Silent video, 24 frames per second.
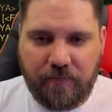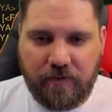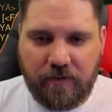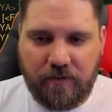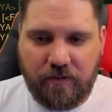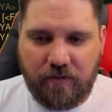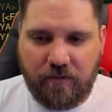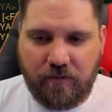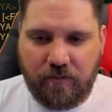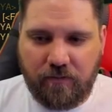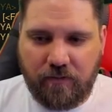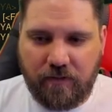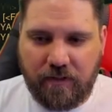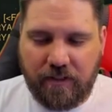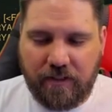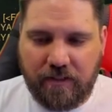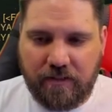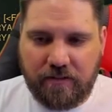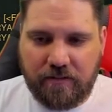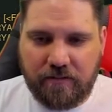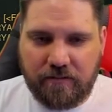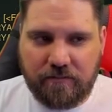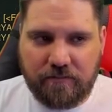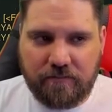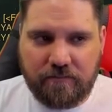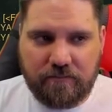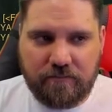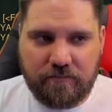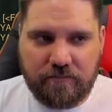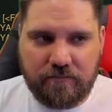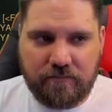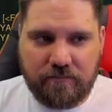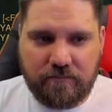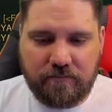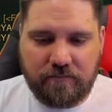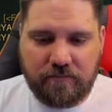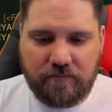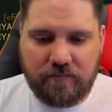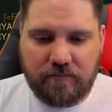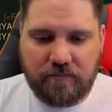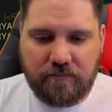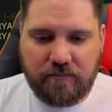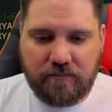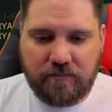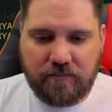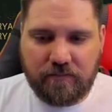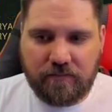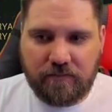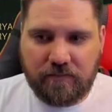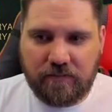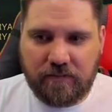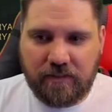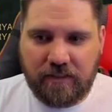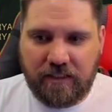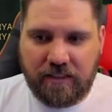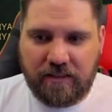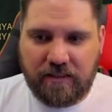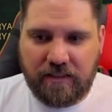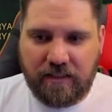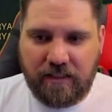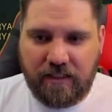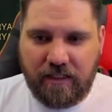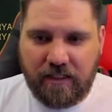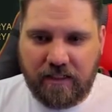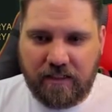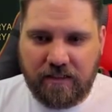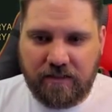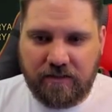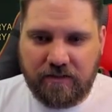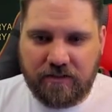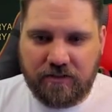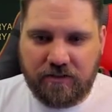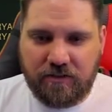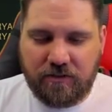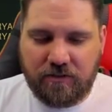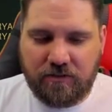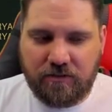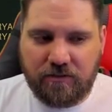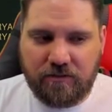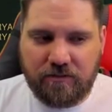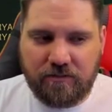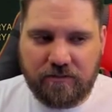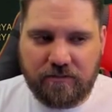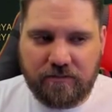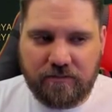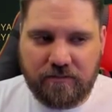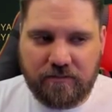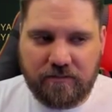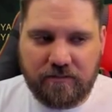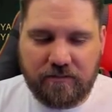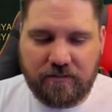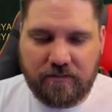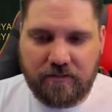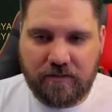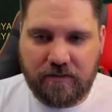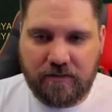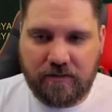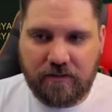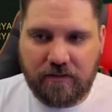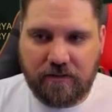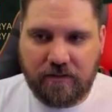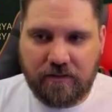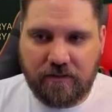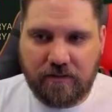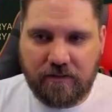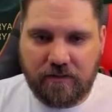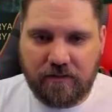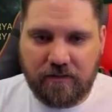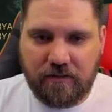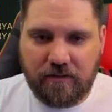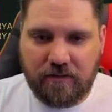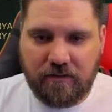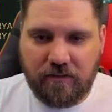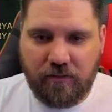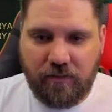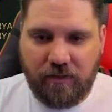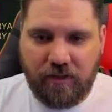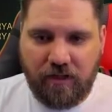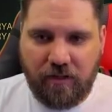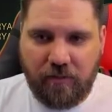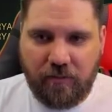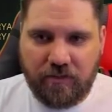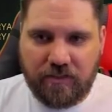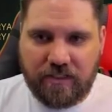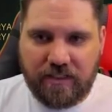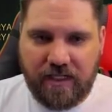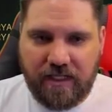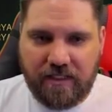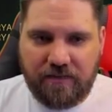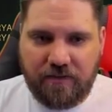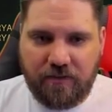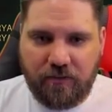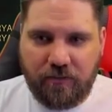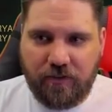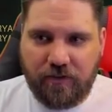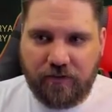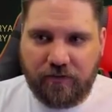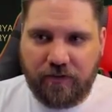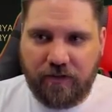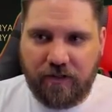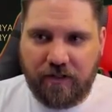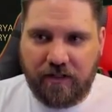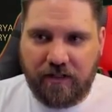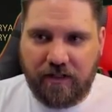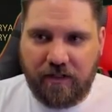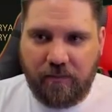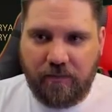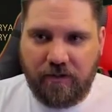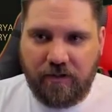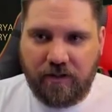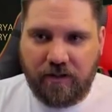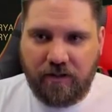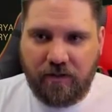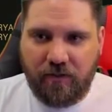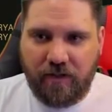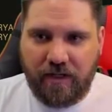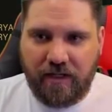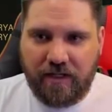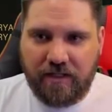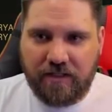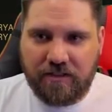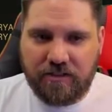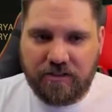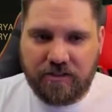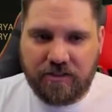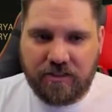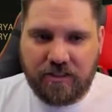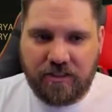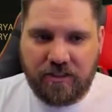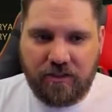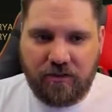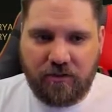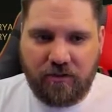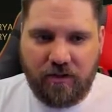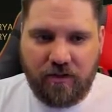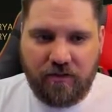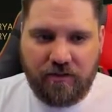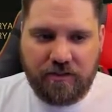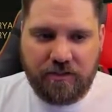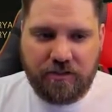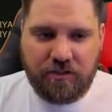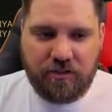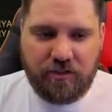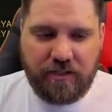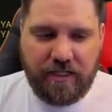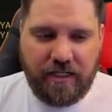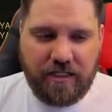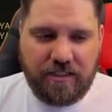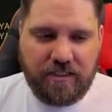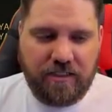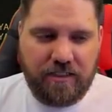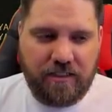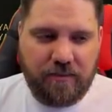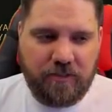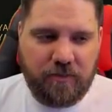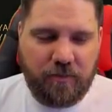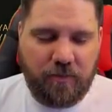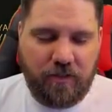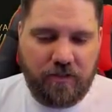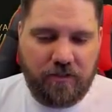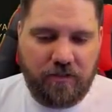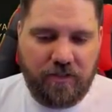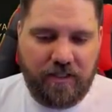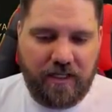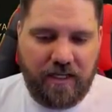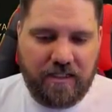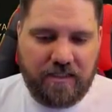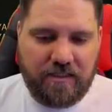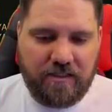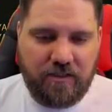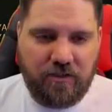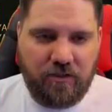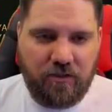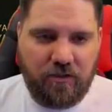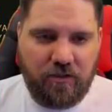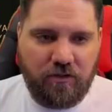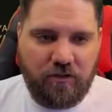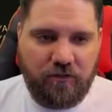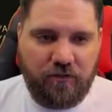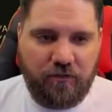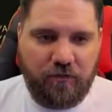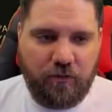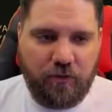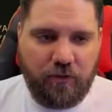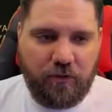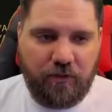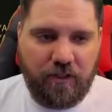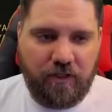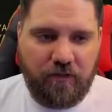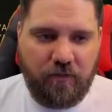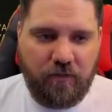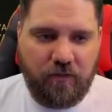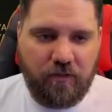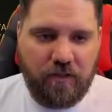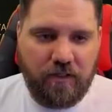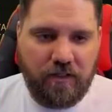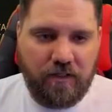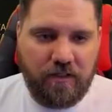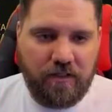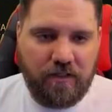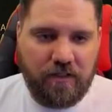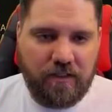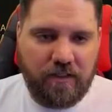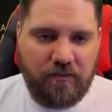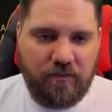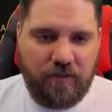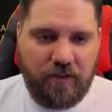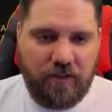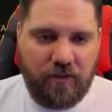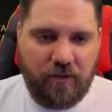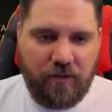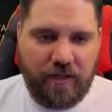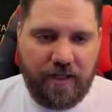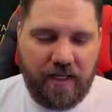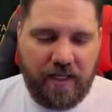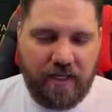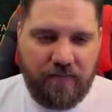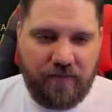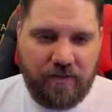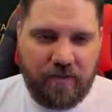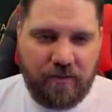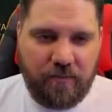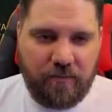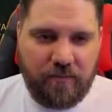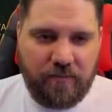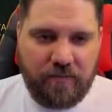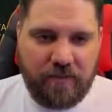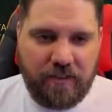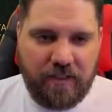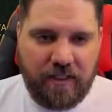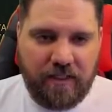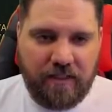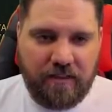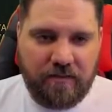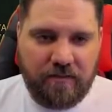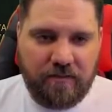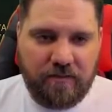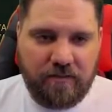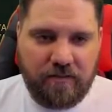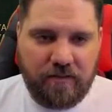All right. Got the Oculus circle. We almost got the Rift Guardian. I'm going to go ahead and just kill all this trash and get him spawned. You guys can go to the 4th level if you don't have it yet,